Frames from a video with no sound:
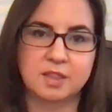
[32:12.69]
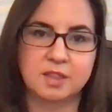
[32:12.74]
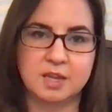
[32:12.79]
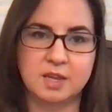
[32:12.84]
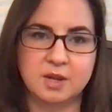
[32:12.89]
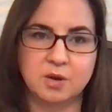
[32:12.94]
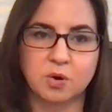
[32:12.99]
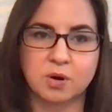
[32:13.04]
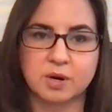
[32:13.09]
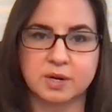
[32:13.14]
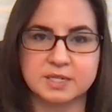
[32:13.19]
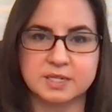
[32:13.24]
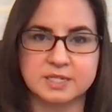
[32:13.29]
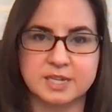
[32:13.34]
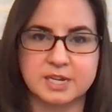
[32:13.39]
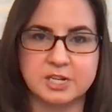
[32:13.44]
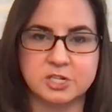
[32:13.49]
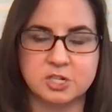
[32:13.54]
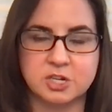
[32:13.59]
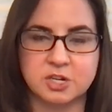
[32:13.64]
the
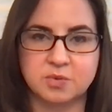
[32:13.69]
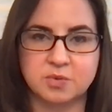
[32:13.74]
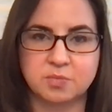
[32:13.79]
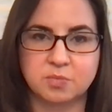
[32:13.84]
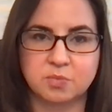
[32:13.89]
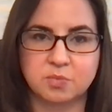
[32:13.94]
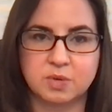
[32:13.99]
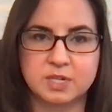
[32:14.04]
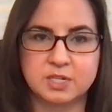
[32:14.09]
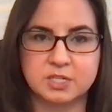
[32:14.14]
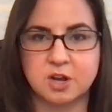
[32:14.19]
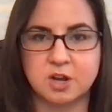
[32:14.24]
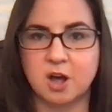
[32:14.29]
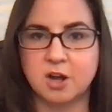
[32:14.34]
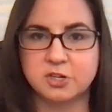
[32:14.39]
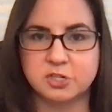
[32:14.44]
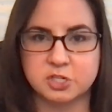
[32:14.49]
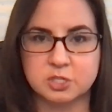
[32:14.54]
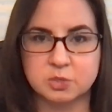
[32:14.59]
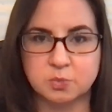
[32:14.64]
organization is
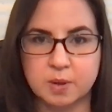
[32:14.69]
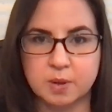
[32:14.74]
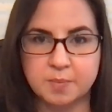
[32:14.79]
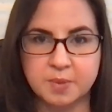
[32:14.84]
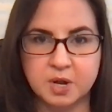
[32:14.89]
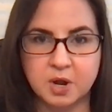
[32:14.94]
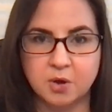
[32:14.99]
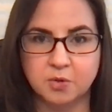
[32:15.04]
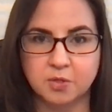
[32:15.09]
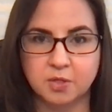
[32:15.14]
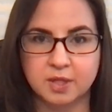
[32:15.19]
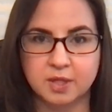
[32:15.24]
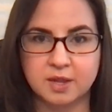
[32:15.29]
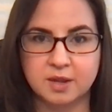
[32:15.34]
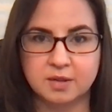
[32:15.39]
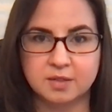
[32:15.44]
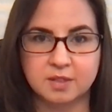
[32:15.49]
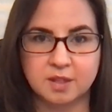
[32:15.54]
not just women only.